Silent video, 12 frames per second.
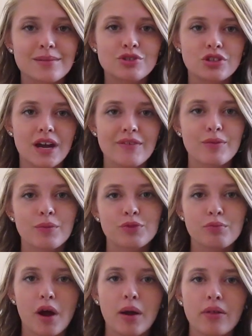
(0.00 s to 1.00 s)
I'm sure everyone
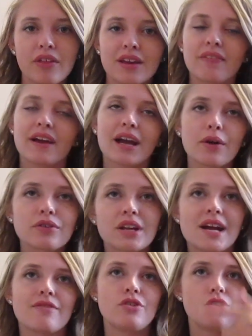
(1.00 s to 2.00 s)
was probably thinking like I was
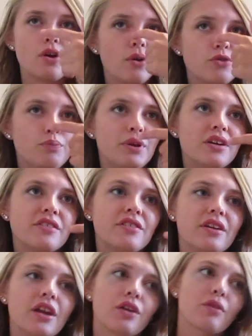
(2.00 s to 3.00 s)
gonna have a nose
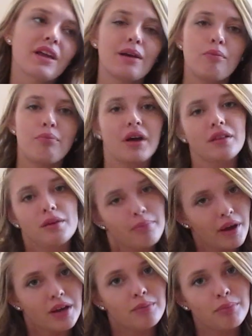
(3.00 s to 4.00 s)
piercing or like a belly
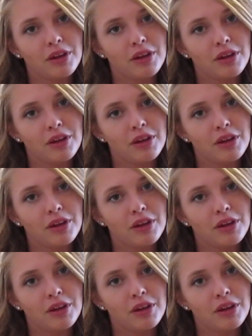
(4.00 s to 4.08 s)
button